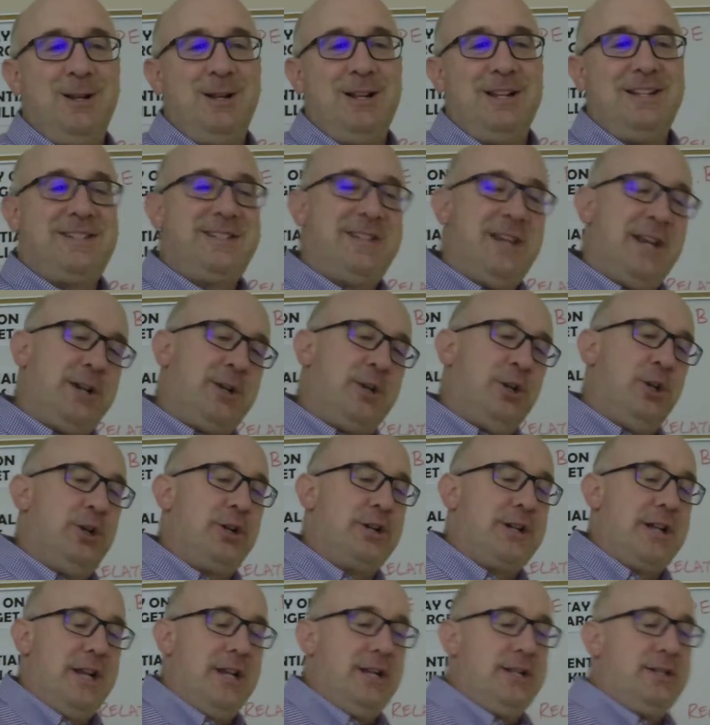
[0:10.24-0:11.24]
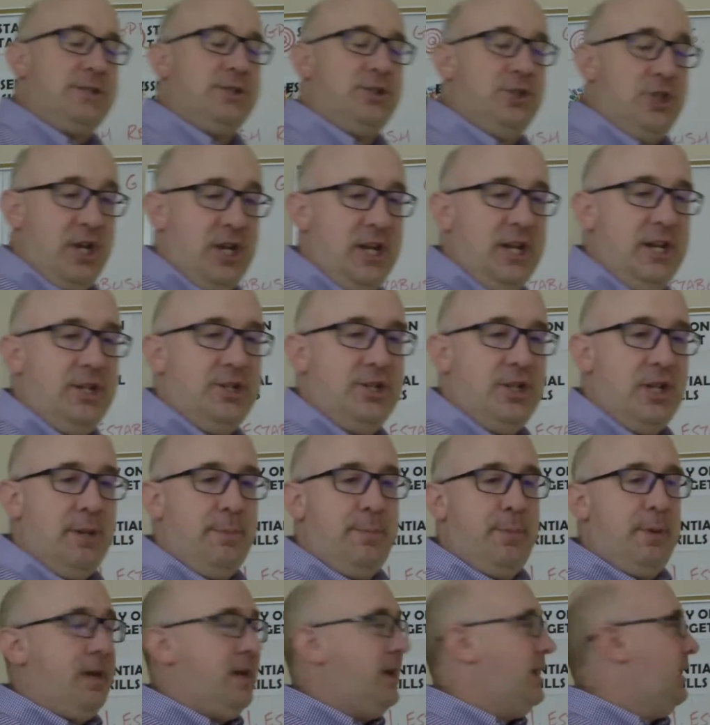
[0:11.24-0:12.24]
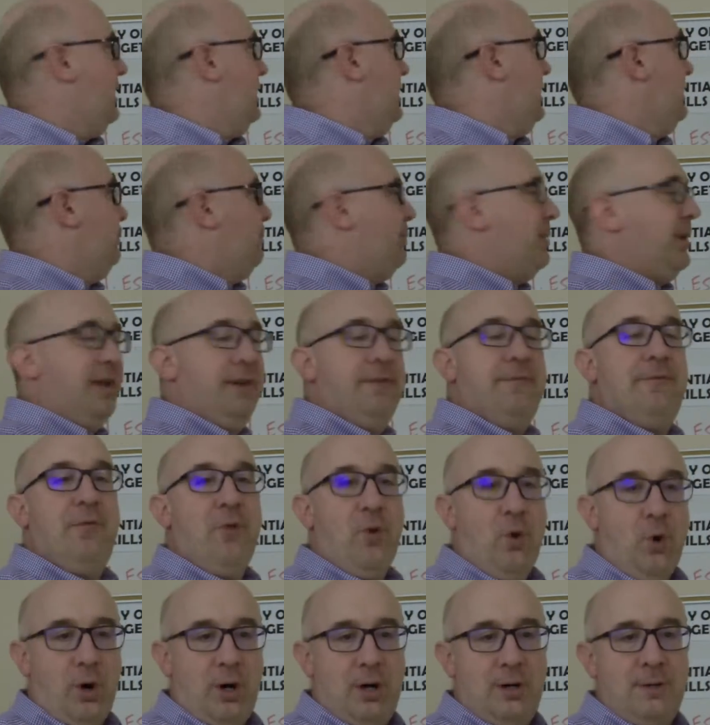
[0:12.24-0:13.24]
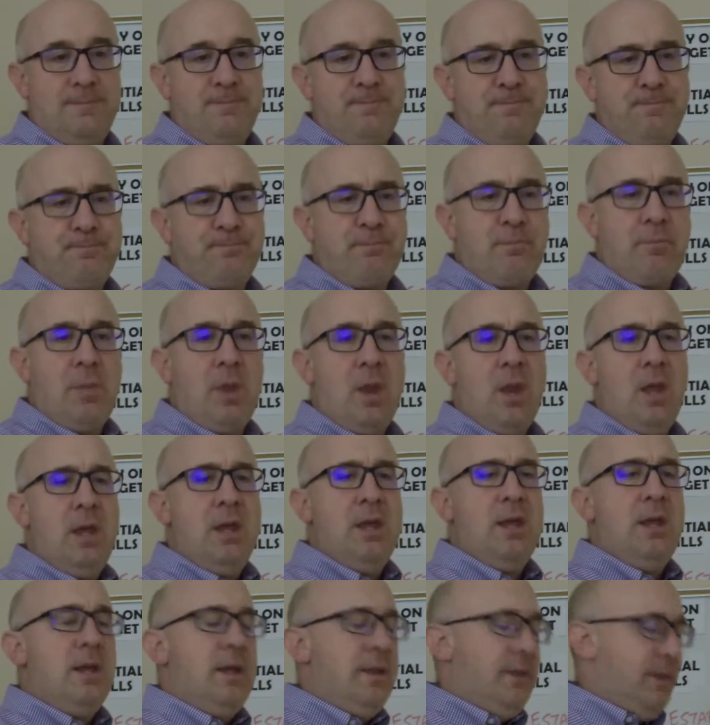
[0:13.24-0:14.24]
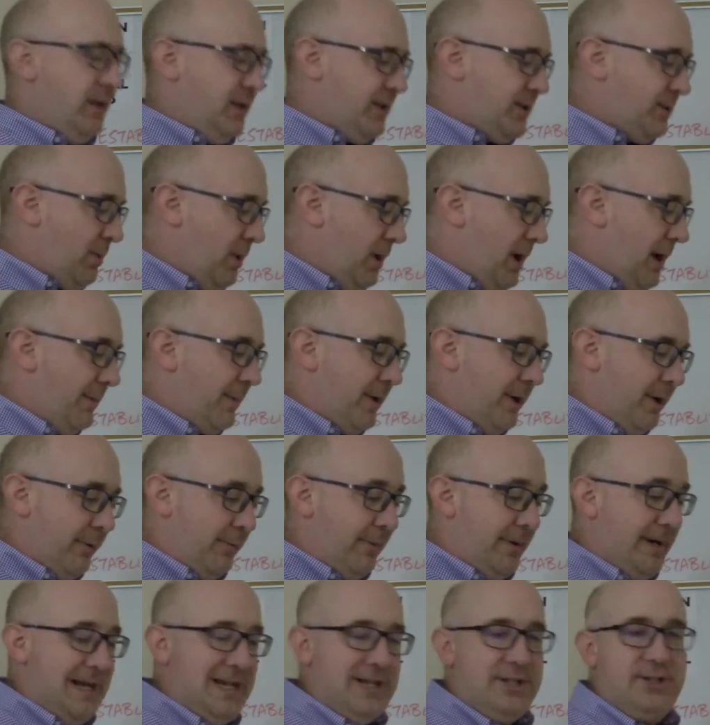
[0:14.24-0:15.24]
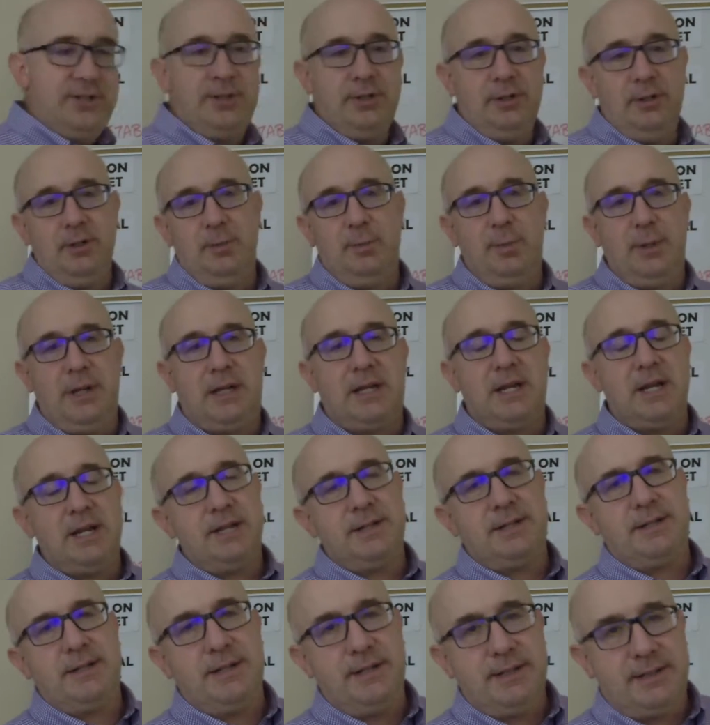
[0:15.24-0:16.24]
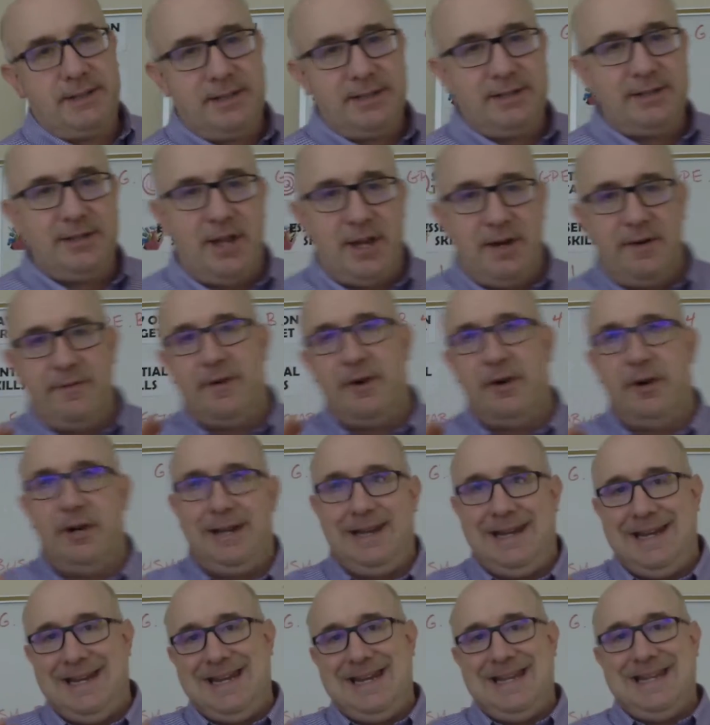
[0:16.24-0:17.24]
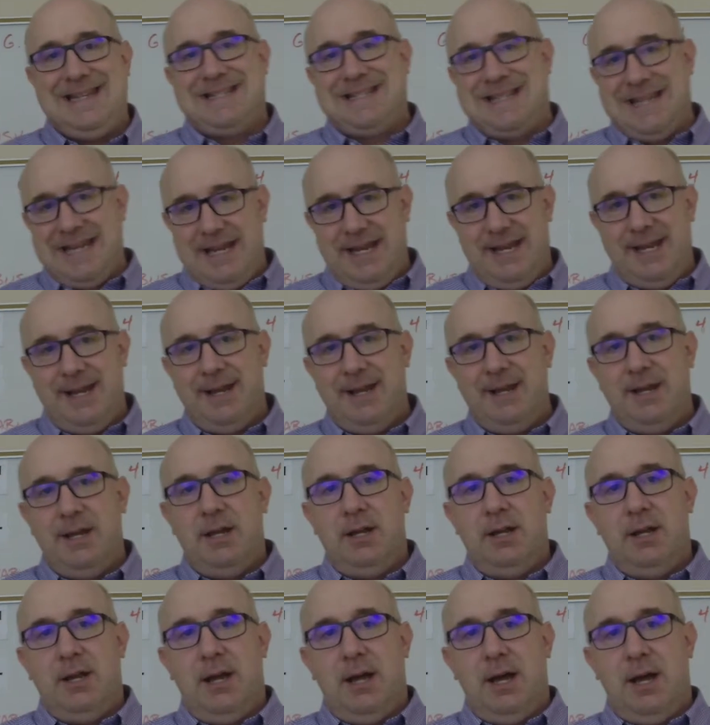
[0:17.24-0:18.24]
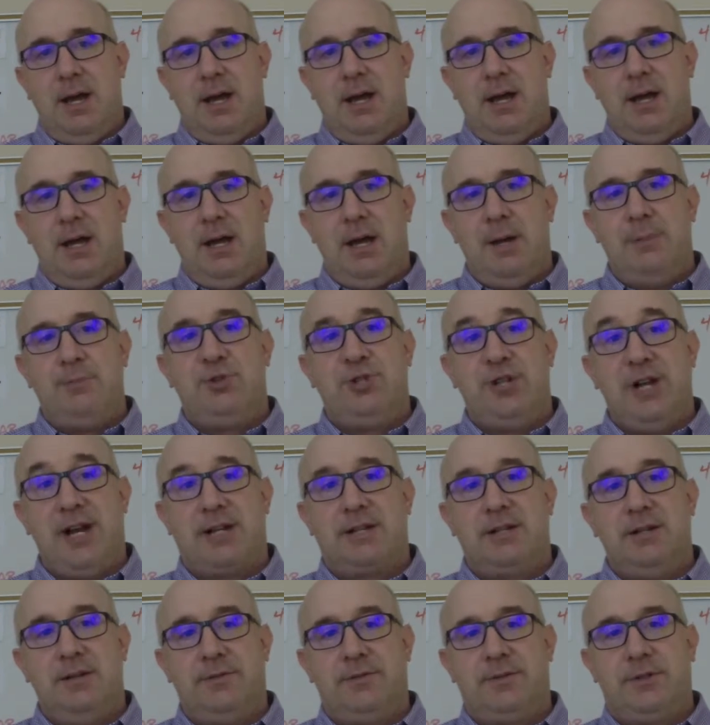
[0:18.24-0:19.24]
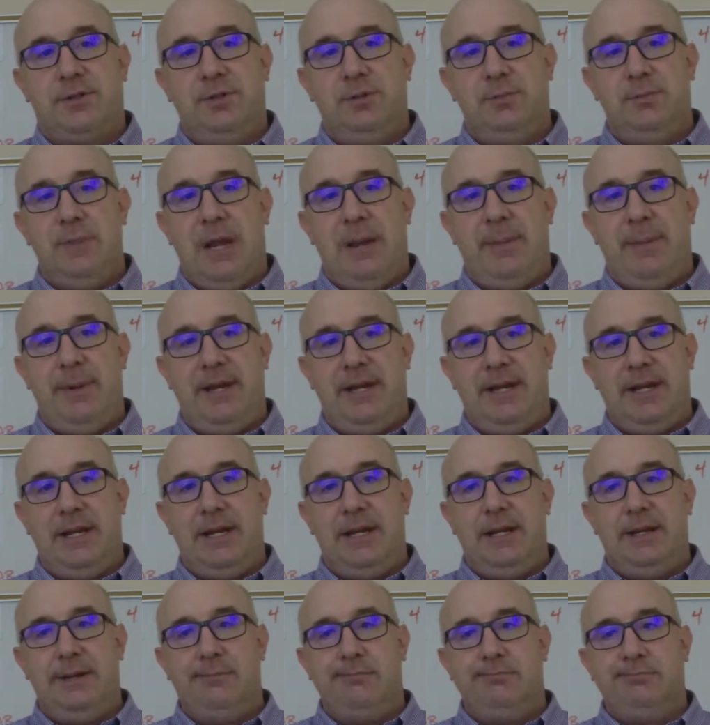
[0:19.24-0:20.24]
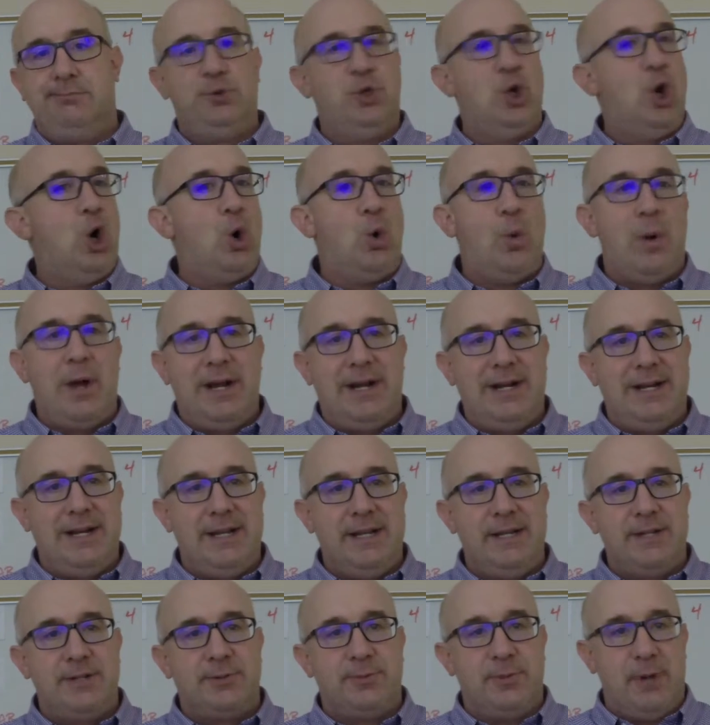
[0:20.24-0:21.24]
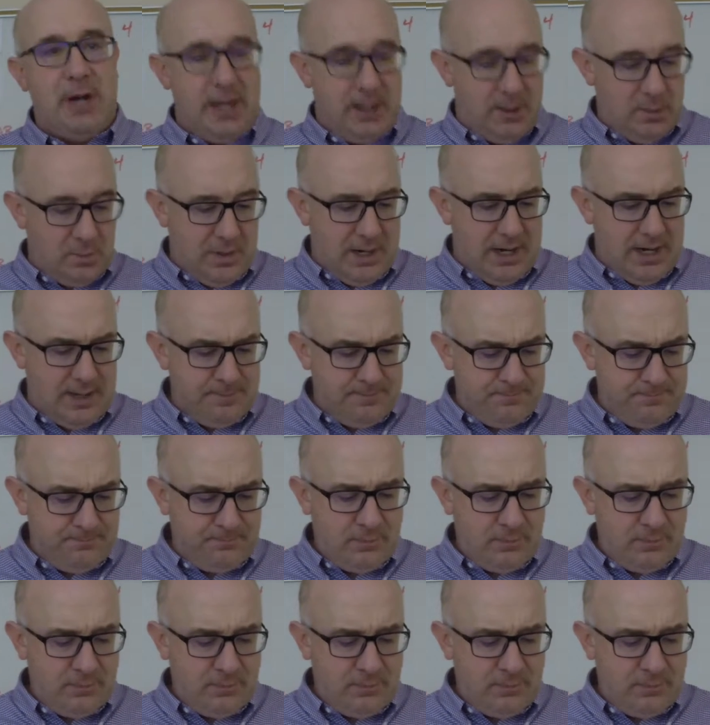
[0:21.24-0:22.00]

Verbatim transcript: Let's take a look at G G P 4 This one I'm going to read to you because this is not a very easy uh, objective to maybe know what it is right away.